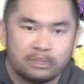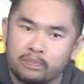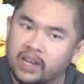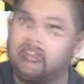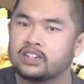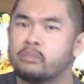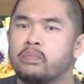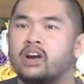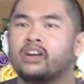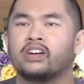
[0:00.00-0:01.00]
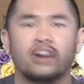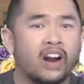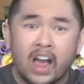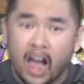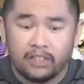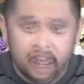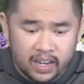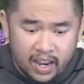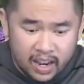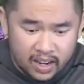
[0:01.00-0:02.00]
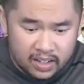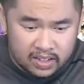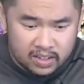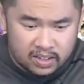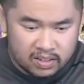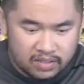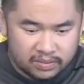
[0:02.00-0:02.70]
can picture marrying her, having kids.